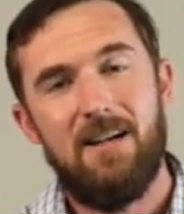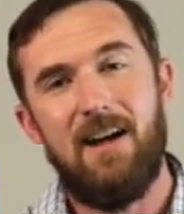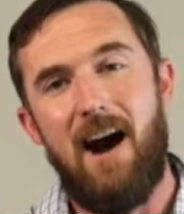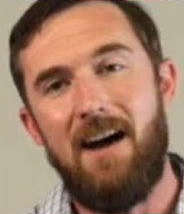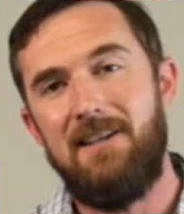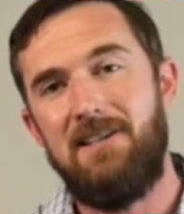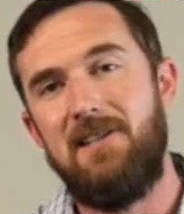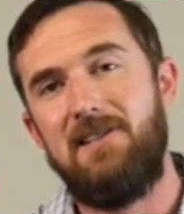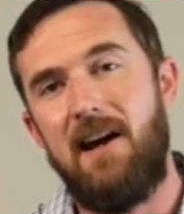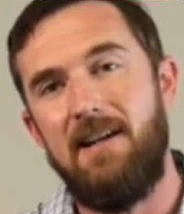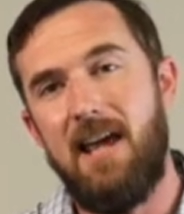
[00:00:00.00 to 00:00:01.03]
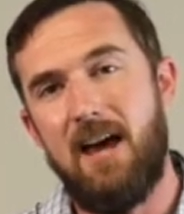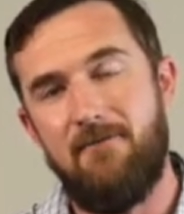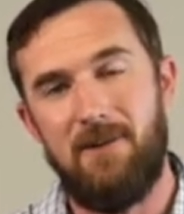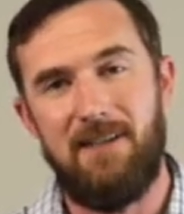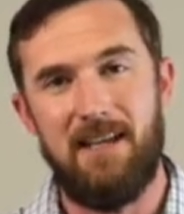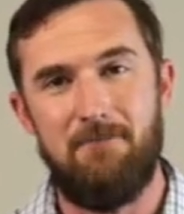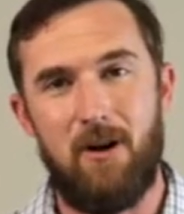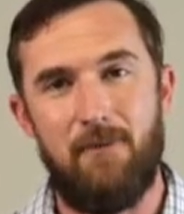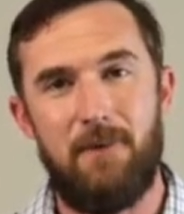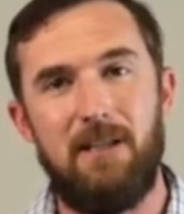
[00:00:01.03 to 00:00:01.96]
God has designed everything
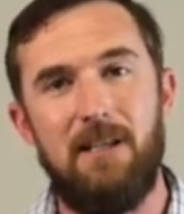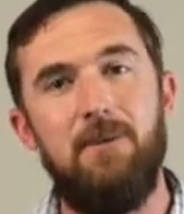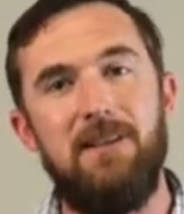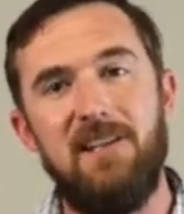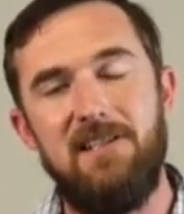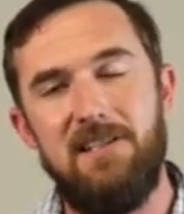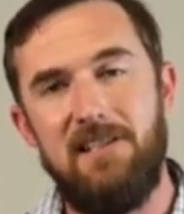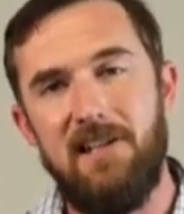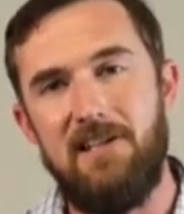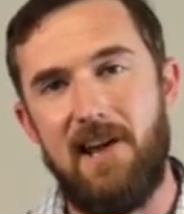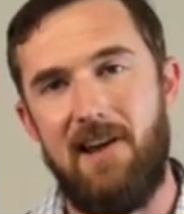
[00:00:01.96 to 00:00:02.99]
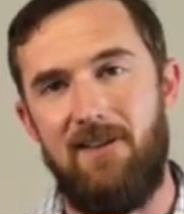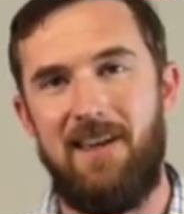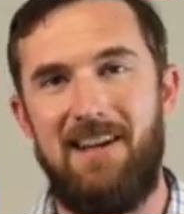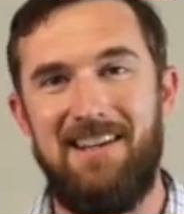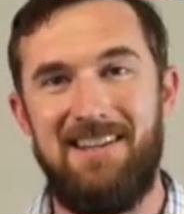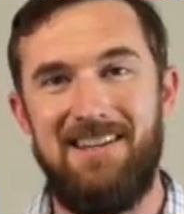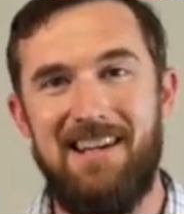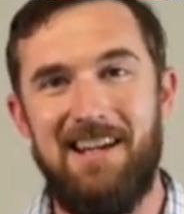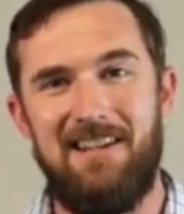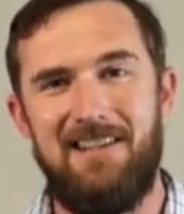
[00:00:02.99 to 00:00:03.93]
perfectly with the detail that it
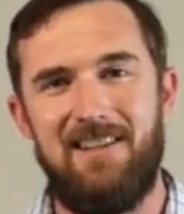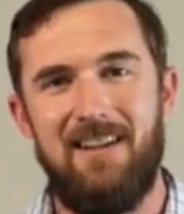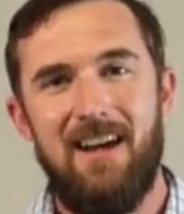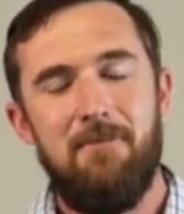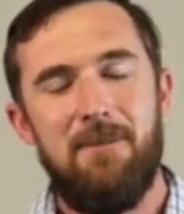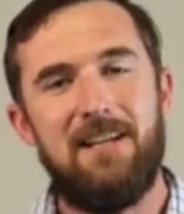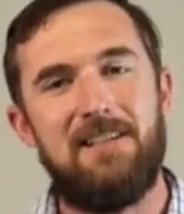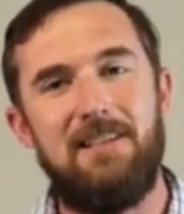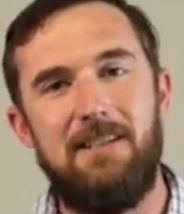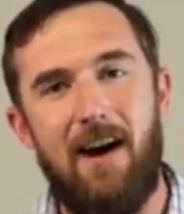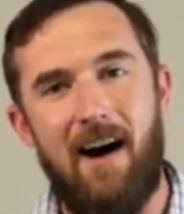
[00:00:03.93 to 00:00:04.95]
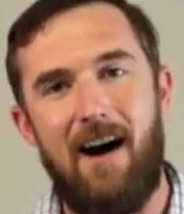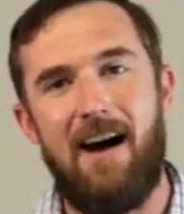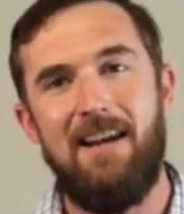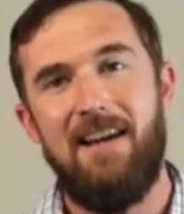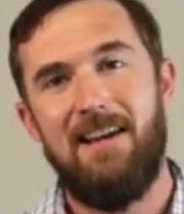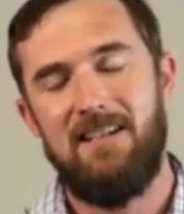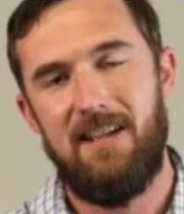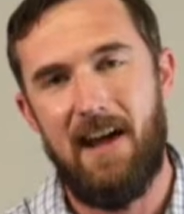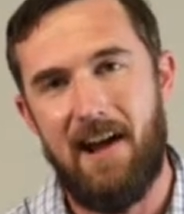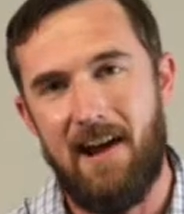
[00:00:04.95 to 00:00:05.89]
needs because God
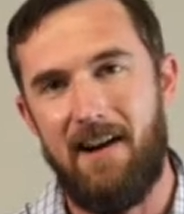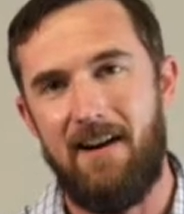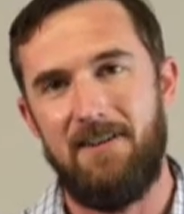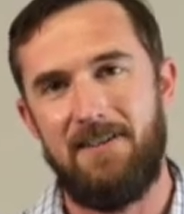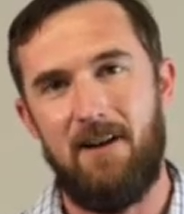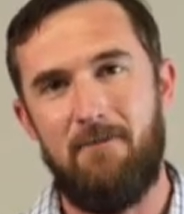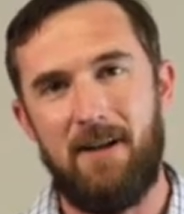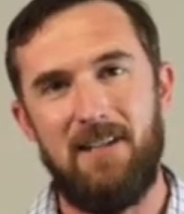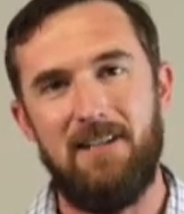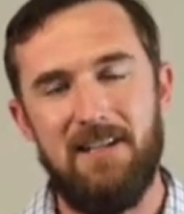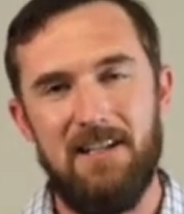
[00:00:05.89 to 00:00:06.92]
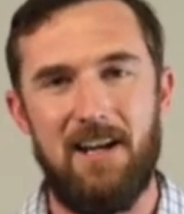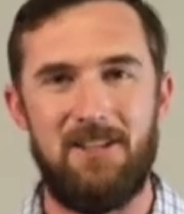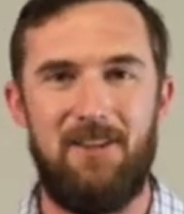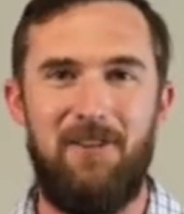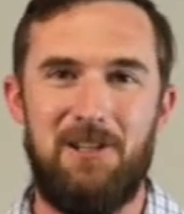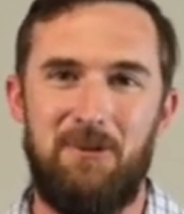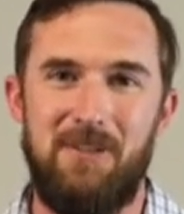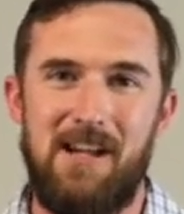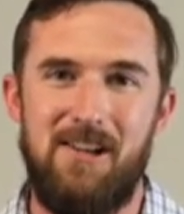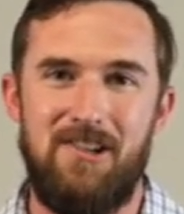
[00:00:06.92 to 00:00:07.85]
cares about the details of His
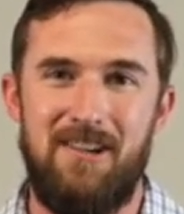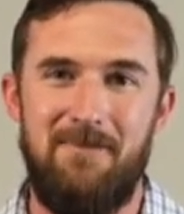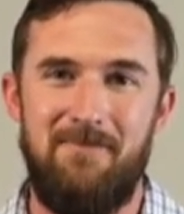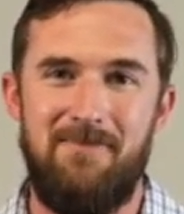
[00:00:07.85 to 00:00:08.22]
creation.